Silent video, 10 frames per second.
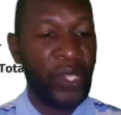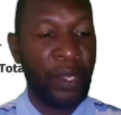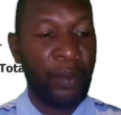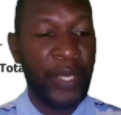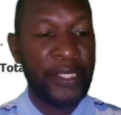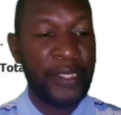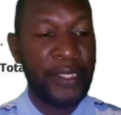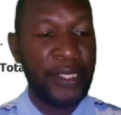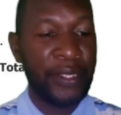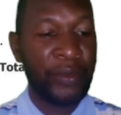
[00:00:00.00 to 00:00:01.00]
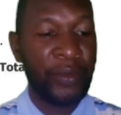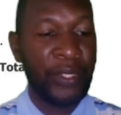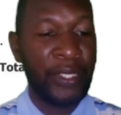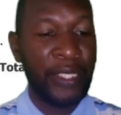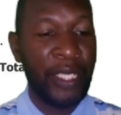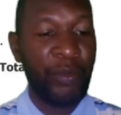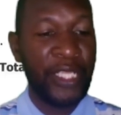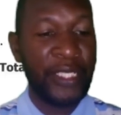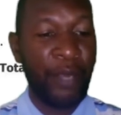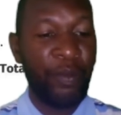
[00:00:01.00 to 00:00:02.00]
Part D, name the
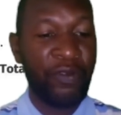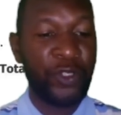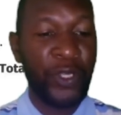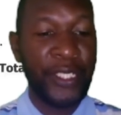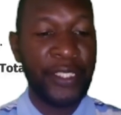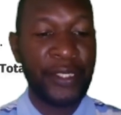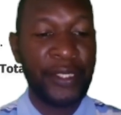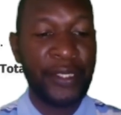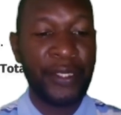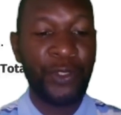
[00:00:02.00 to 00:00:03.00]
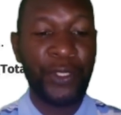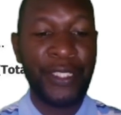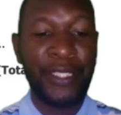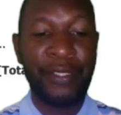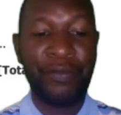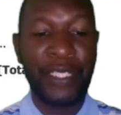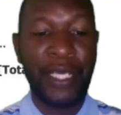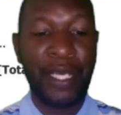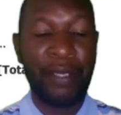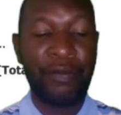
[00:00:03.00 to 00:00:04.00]
type of joint shown in
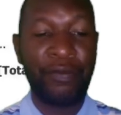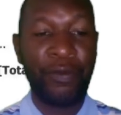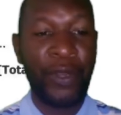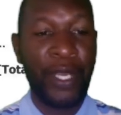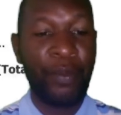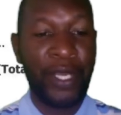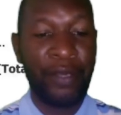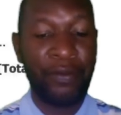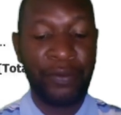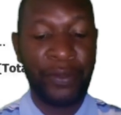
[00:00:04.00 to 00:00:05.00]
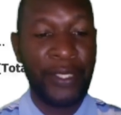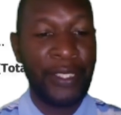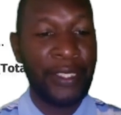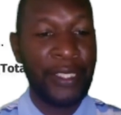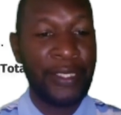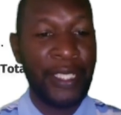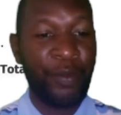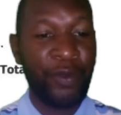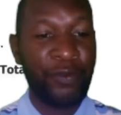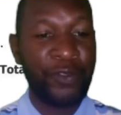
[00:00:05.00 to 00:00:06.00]
figure 4 above. The type
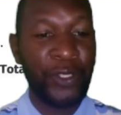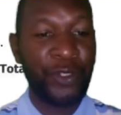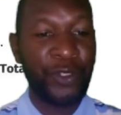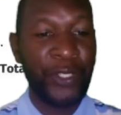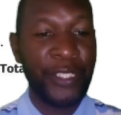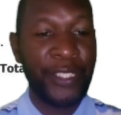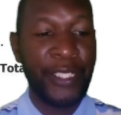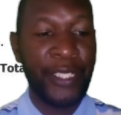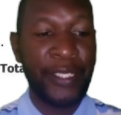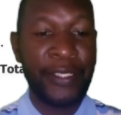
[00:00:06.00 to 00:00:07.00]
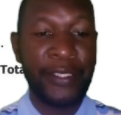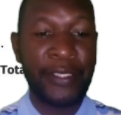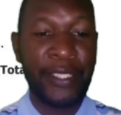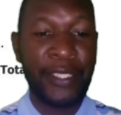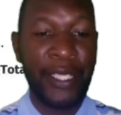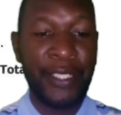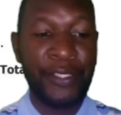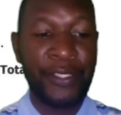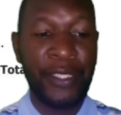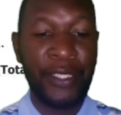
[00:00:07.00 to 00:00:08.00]
of joint shown here is the
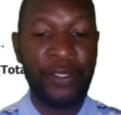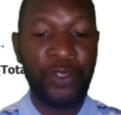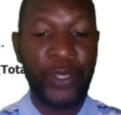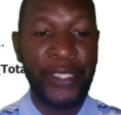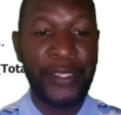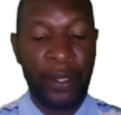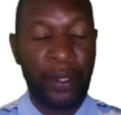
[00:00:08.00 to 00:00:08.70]
hinge joint.